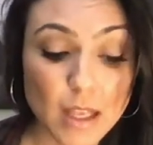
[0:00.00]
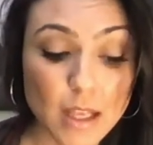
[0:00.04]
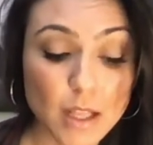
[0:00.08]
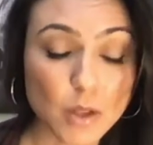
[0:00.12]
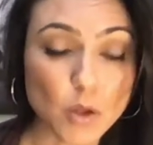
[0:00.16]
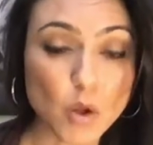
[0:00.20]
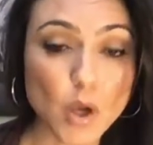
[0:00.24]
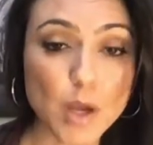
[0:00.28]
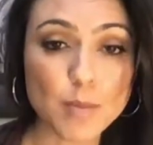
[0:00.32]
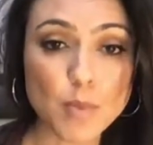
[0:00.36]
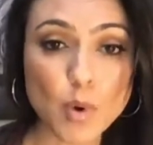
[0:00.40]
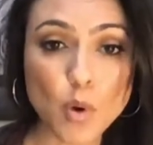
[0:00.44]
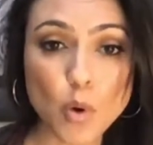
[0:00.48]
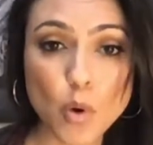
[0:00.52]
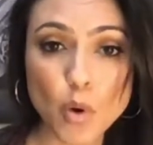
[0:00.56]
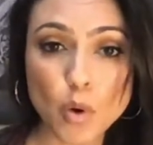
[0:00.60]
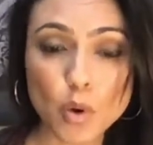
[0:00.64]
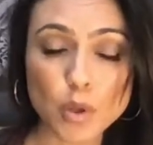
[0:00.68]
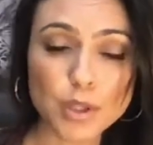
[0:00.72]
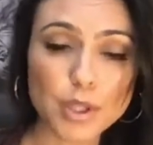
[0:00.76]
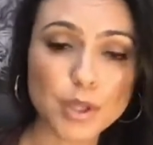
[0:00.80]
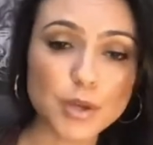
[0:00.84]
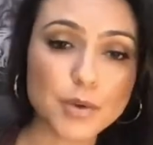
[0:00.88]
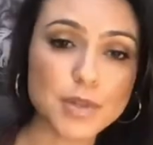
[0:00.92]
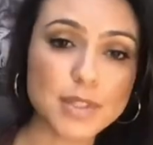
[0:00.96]
Well and
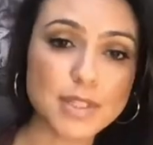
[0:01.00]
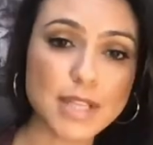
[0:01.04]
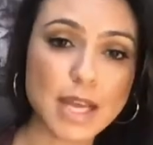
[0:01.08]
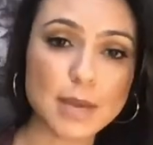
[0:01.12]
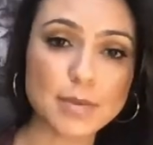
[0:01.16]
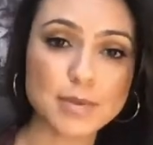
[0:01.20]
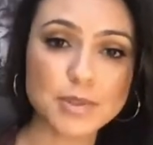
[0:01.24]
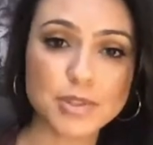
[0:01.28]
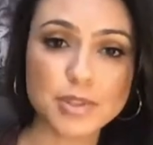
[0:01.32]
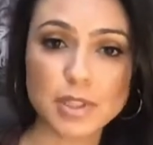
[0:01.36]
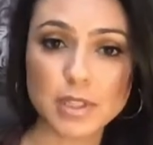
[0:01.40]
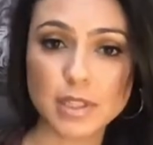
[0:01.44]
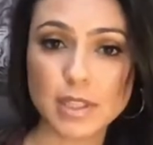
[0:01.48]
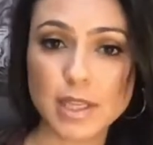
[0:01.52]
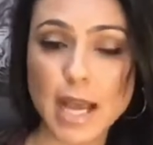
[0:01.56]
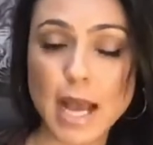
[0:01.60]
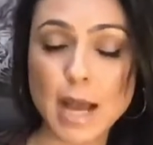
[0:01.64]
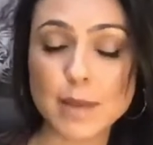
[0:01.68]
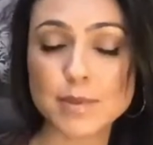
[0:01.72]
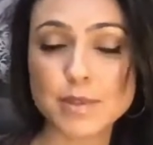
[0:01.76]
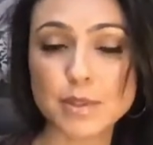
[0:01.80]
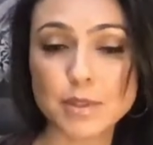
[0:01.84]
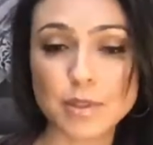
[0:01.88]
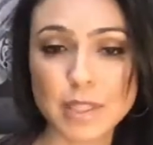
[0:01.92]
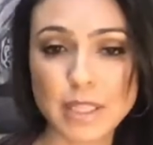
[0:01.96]
behold, there was actually
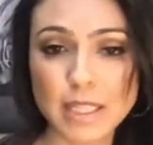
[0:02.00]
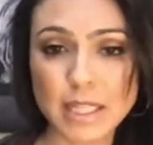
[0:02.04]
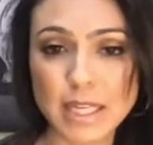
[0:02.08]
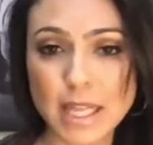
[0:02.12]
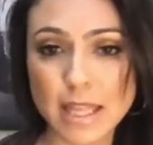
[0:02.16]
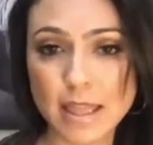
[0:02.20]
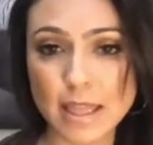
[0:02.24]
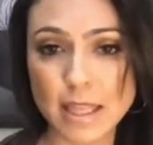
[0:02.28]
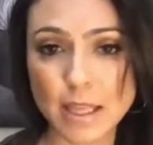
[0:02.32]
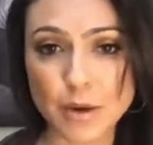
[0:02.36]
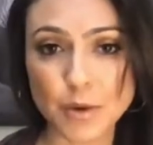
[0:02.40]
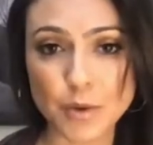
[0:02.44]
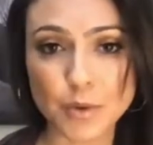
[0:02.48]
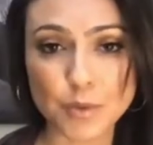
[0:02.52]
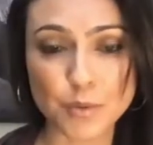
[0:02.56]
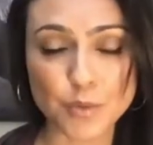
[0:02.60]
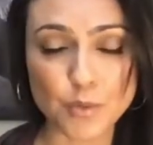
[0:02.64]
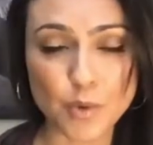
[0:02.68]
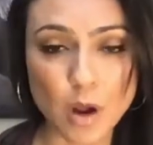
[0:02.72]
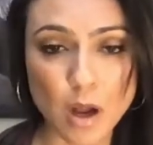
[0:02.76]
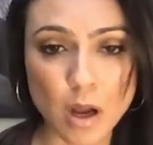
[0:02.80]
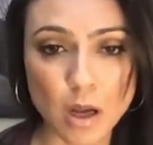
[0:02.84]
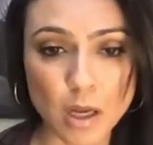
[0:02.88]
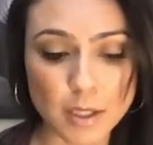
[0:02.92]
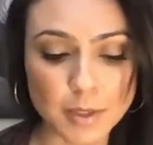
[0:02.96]
absolutely nothing
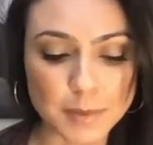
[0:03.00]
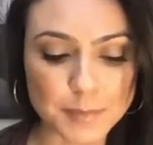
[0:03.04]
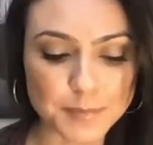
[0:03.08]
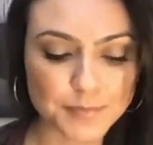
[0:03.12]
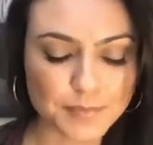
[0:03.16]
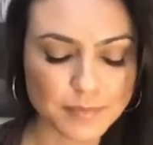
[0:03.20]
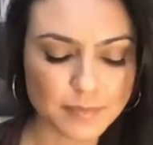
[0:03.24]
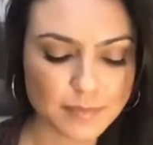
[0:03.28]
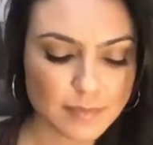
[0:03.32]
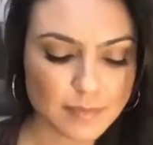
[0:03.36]
wrong.